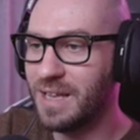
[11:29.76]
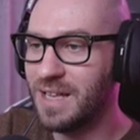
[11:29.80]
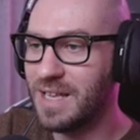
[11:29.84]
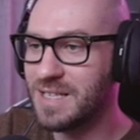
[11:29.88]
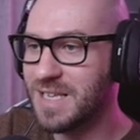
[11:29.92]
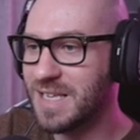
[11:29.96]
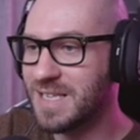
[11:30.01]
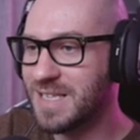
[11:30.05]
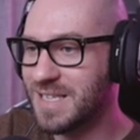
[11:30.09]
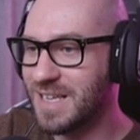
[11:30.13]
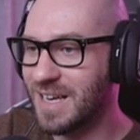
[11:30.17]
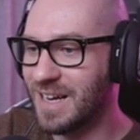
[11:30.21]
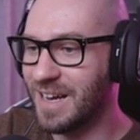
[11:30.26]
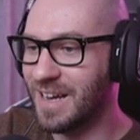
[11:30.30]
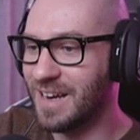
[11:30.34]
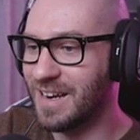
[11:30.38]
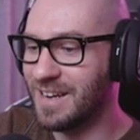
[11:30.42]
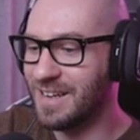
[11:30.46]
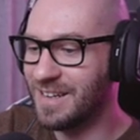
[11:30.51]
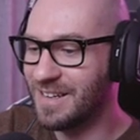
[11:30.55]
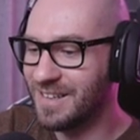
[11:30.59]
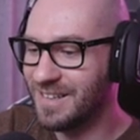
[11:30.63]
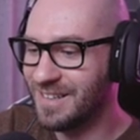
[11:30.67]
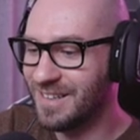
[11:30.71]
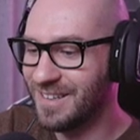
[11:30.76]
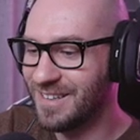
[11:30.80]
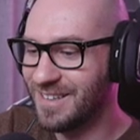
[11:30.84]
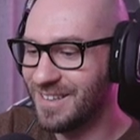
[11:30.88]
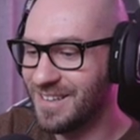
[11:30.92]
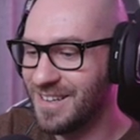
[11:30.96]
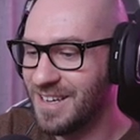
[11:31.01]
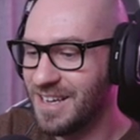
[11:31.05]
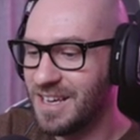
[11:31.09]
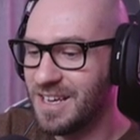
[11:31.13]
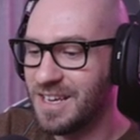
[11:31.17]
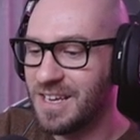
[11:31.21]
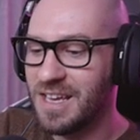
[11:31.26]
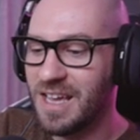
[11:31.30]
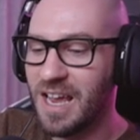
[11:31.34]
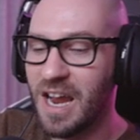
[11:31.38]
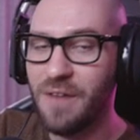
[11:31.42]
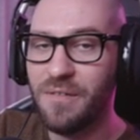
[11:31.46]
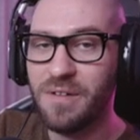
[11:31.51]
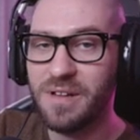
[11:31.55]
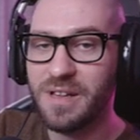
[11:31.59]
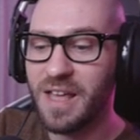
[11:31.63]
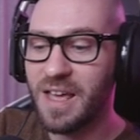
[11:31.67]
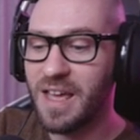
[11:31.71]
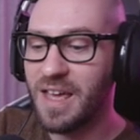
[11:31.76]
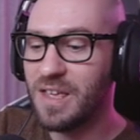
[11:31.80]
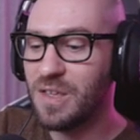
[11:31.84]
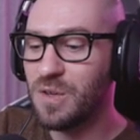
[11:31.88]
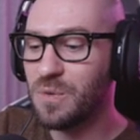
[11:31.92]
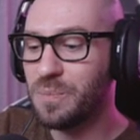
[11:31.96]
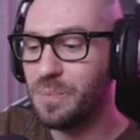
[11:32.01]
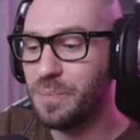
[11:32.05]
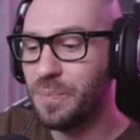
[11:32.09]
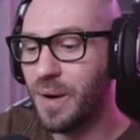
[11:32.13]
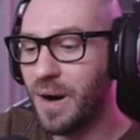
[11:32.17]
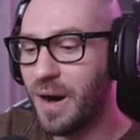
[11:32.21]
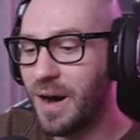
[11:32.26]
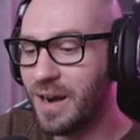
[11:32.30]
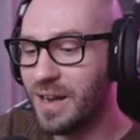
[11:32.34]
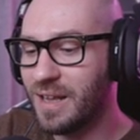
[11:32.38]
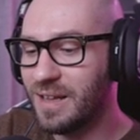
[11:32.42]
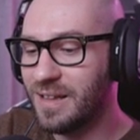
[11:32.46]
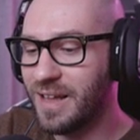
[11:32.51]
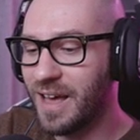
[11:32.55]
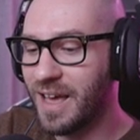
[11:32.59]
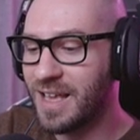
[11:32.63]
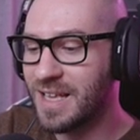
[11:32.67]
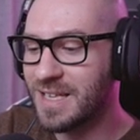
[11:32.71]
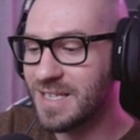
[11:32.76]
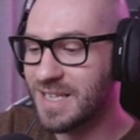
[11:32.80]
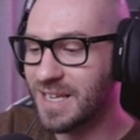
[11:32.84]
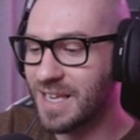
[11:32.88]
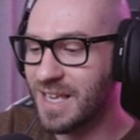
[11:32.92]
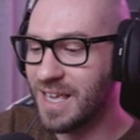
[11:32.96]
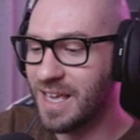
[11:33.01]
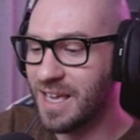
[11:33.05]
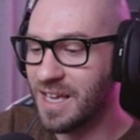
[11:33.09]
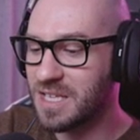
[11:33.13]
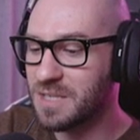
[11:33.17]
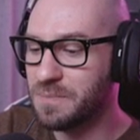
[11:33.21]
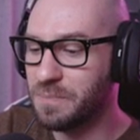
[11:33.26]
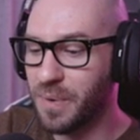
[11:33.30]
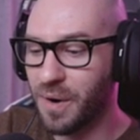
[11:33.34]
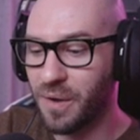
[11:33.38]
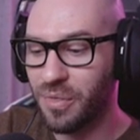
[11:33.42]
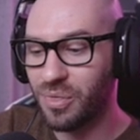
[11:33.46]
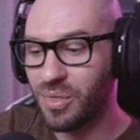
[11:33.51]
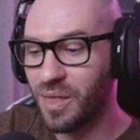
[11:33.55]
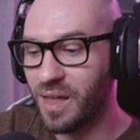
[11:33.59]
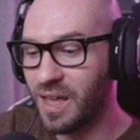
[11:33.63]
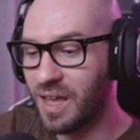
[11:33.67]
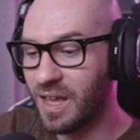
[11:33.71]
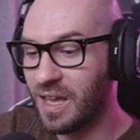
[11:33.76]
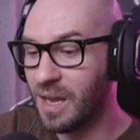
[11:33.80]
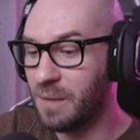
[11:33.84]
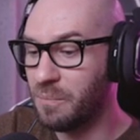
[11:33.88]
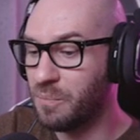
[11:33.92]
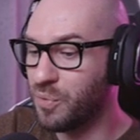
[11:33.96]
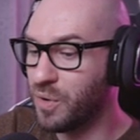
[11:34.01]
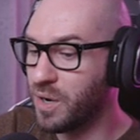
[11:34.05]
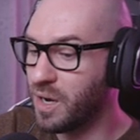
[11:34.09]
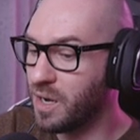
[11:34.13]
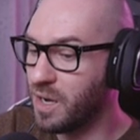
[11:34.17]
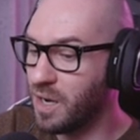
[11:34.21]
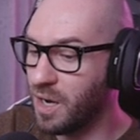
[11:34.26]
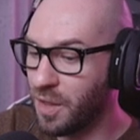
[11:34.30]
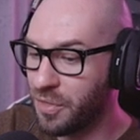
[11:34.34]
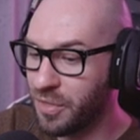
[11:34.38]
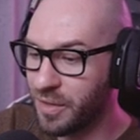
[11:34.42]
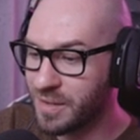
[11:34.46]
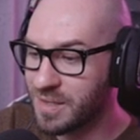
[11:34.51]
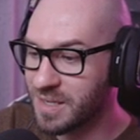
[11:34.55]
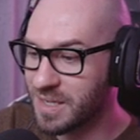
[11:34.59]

lazy son. Every day you party like it's the king's birthday and bring nothing